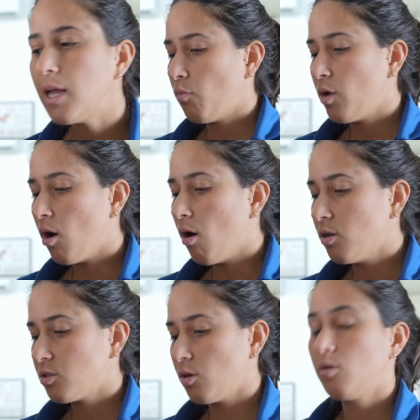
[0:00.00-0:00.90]
We are
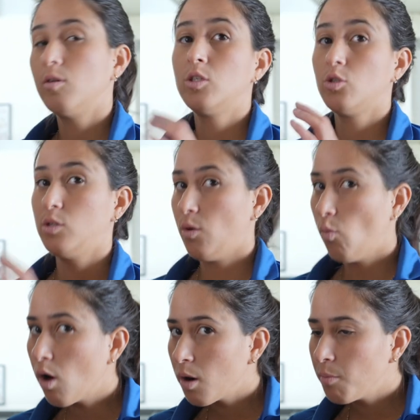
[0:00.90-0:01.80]
also going to
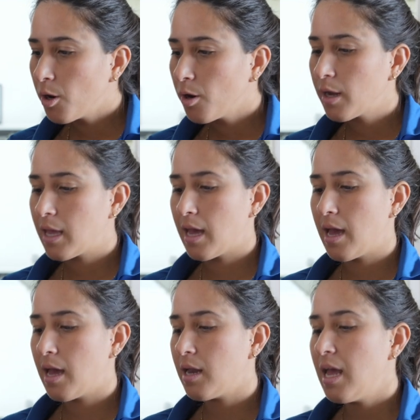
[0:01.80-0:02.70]
deworm her
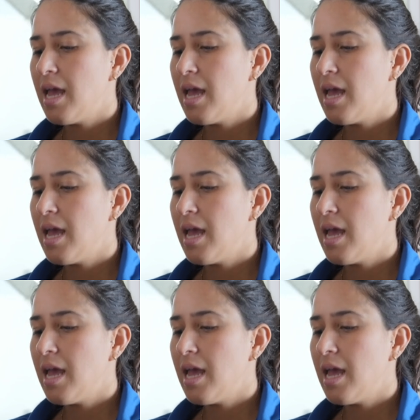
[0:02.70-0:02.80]
again,